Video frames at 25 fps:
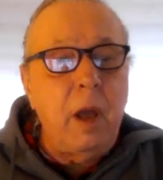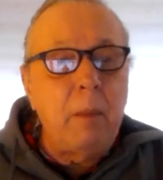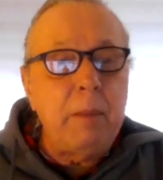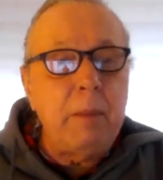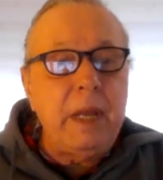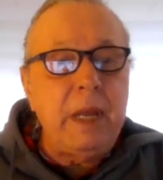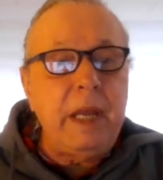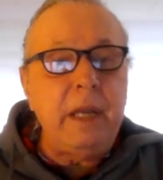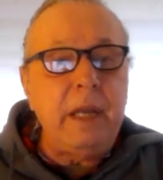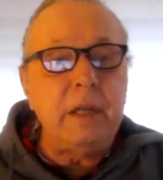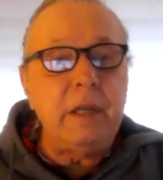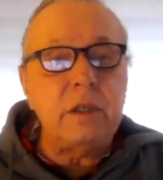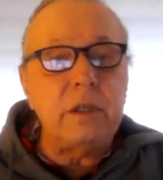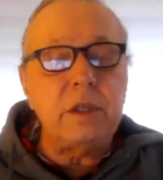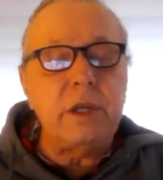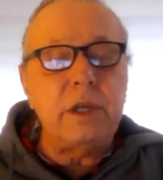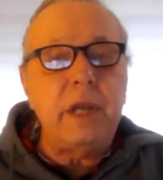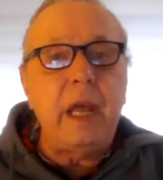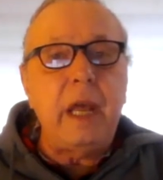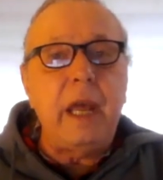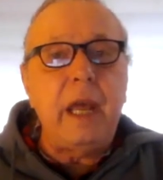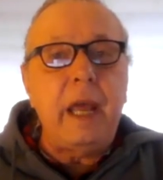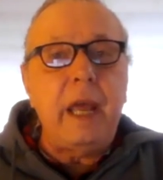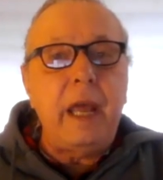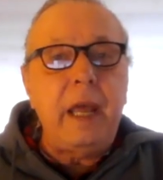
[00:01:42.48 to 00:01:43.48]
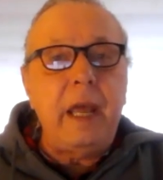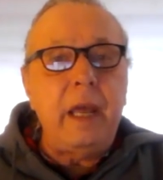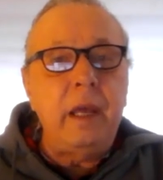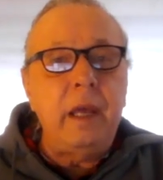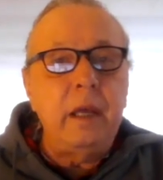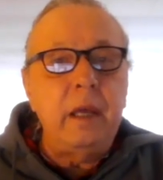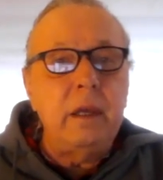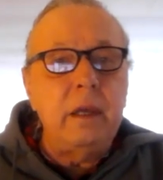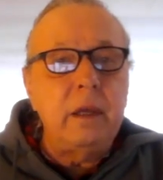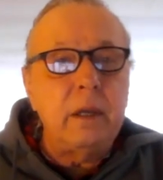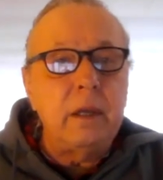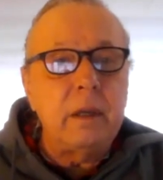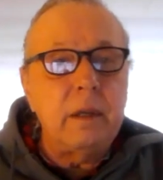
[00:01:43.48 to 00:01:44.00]
each day
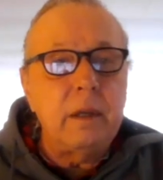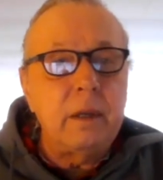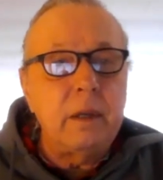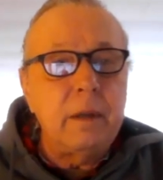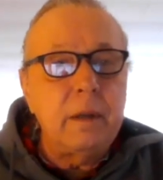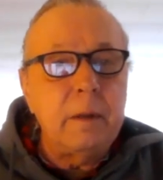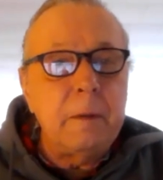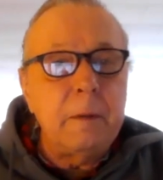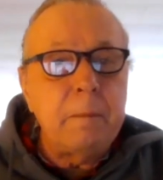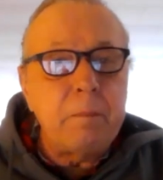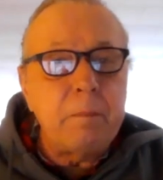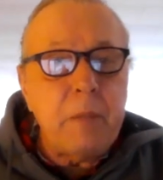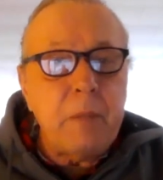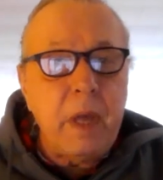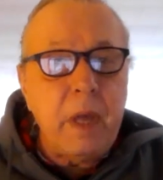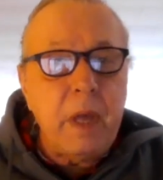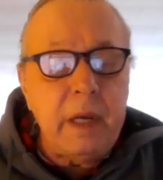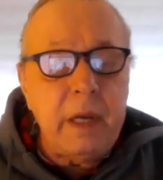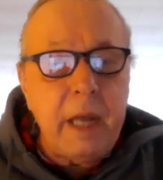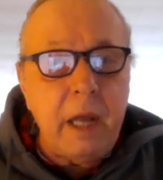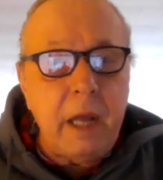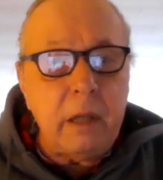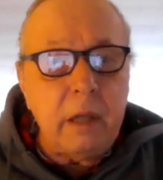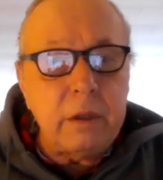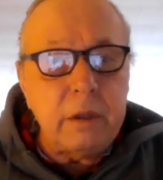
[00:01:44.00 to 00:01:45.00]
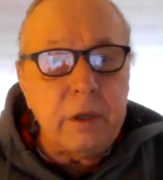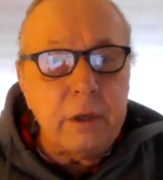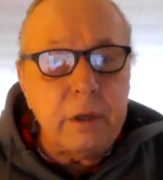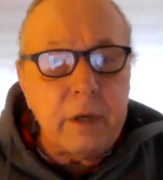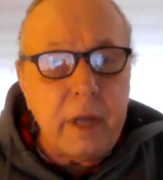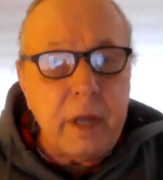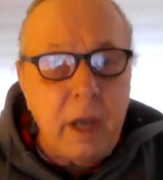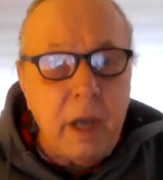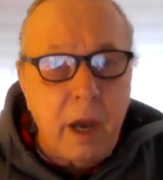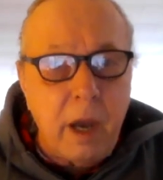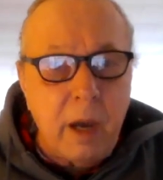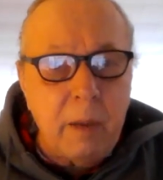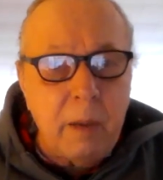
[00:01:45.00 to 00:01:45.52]
an elder
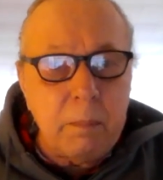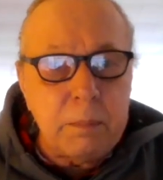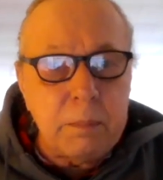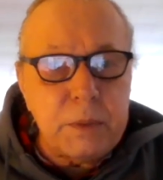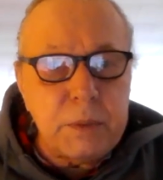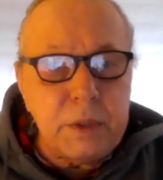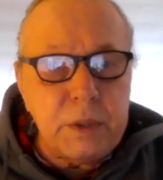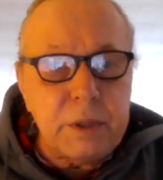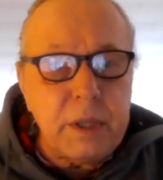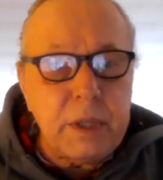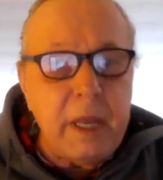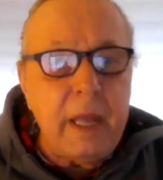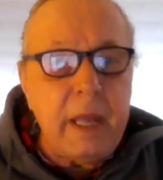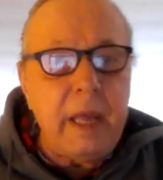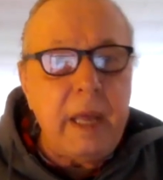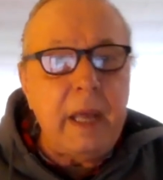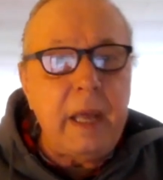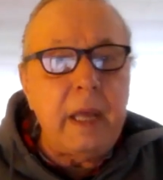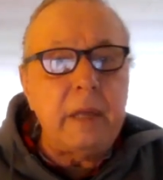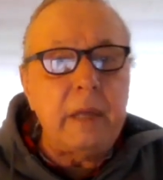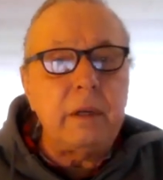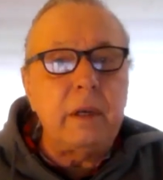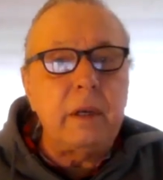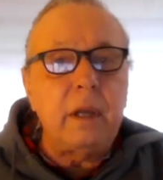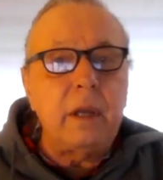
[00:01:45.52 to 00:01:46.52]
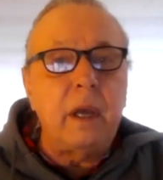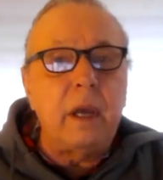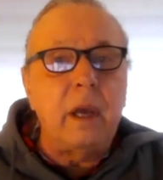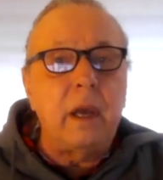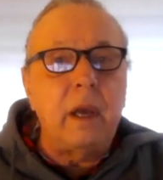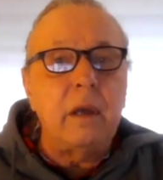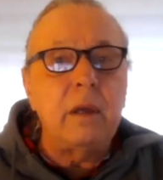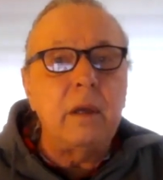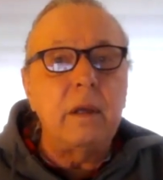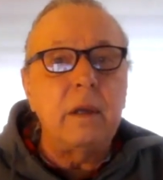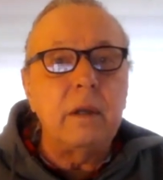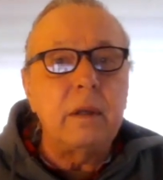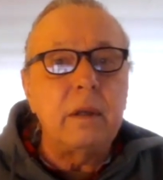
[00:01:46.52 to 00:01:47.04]
comes and
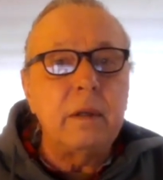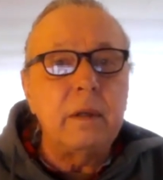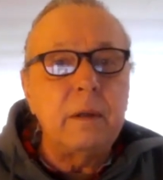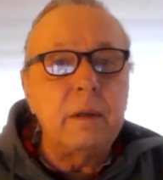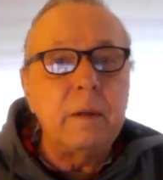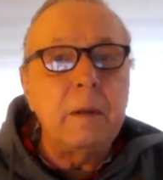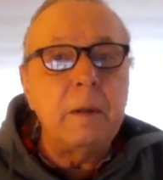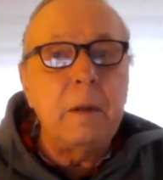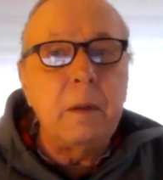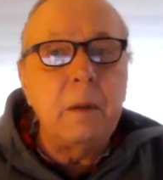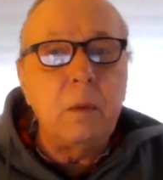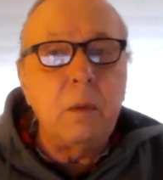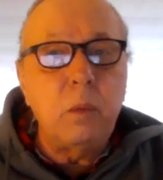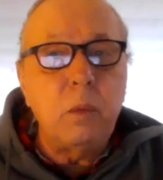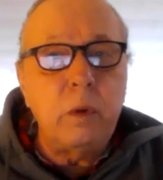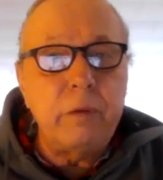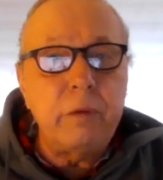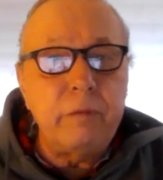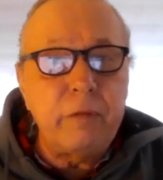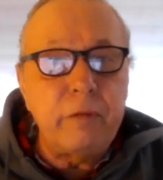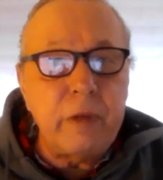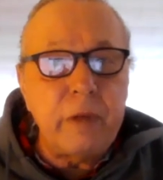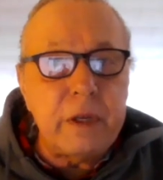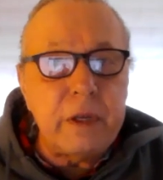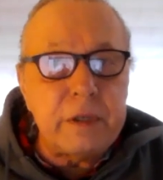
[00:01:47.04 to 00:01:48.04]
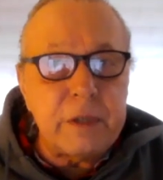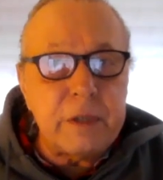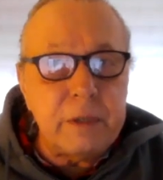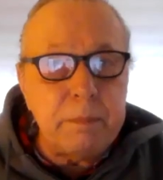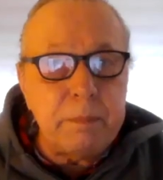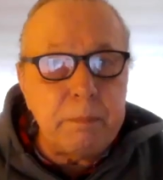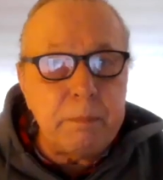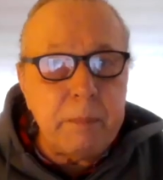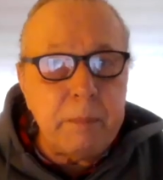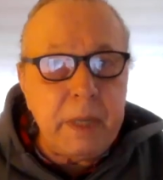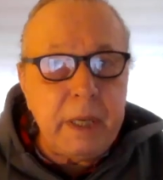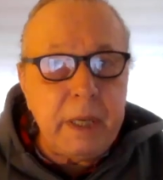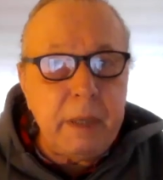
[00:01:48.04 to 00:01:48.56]
would
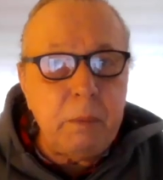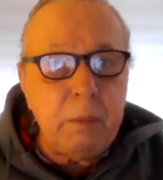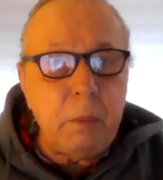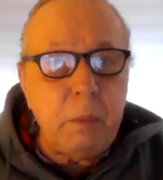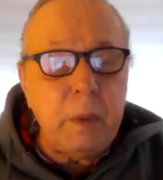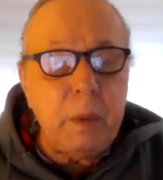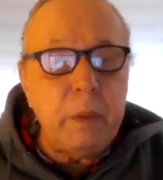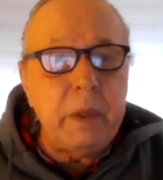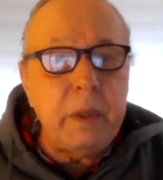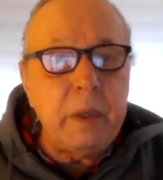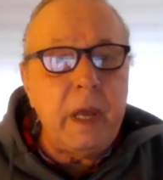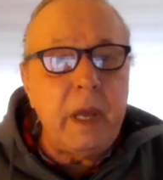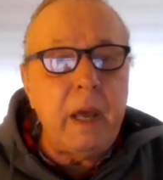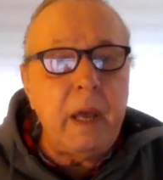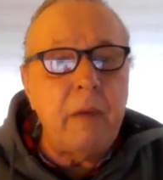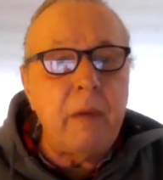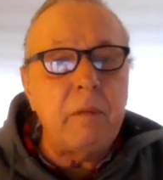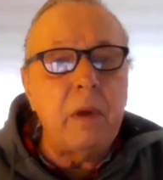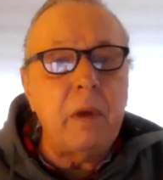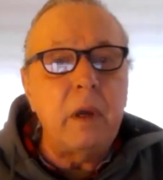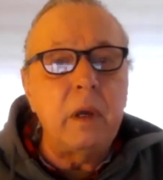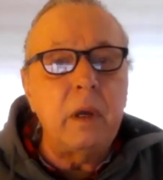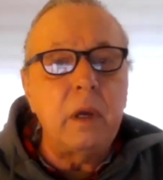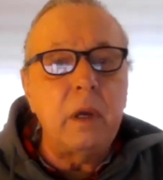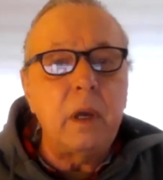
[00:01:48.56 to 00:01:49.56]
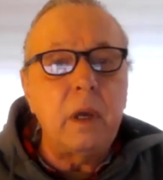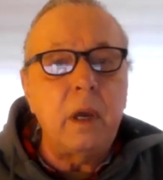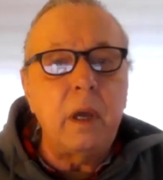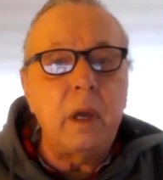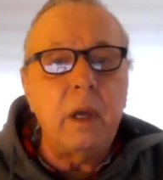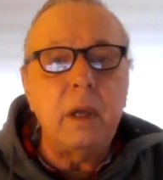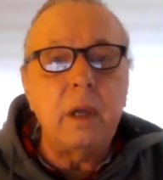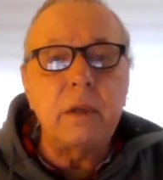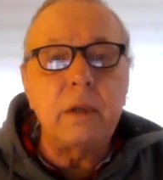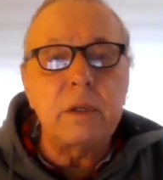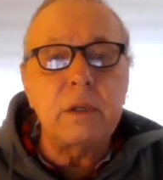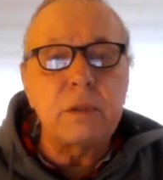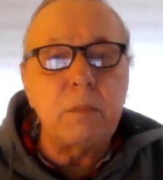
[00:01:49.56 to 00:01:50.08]
visit me. We would have a
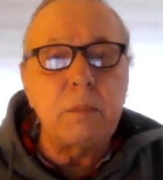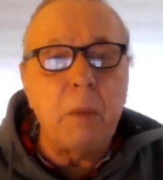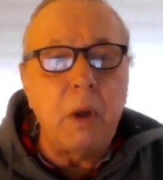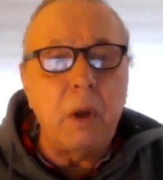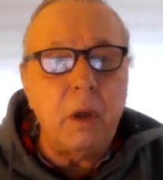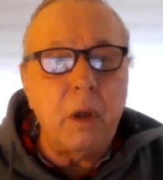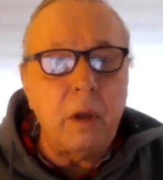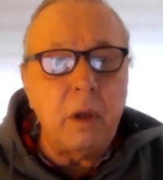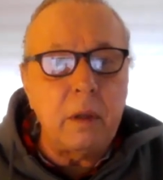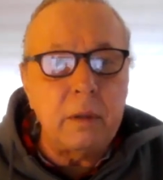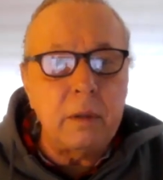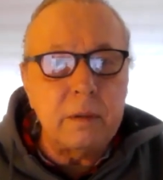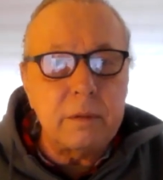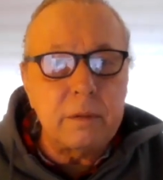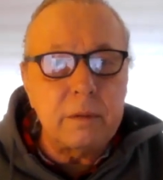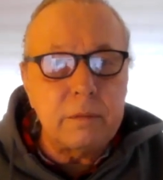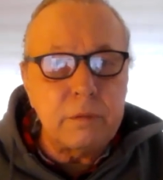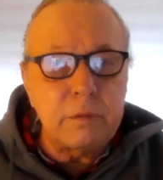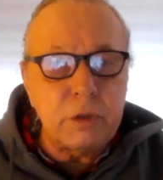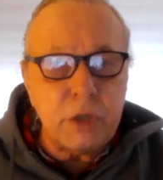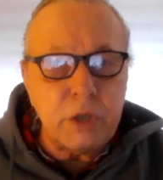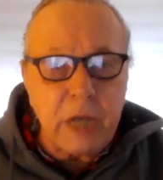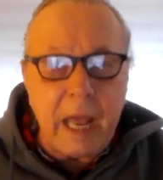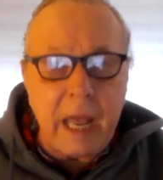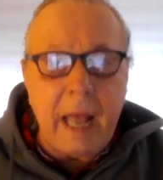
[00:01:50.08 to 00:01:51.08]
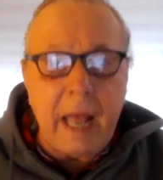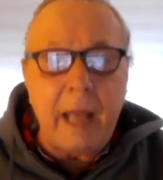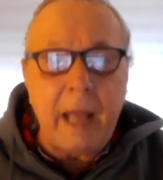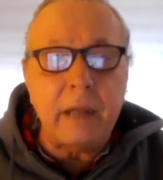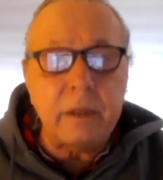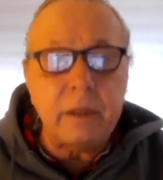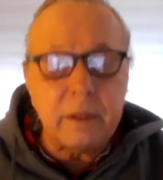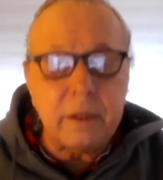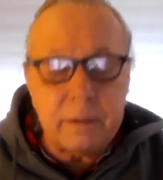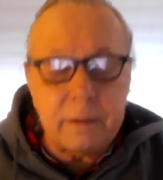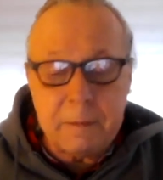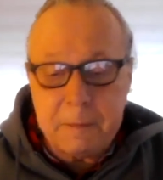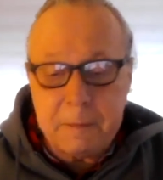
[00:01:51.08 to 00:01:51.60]
small chat.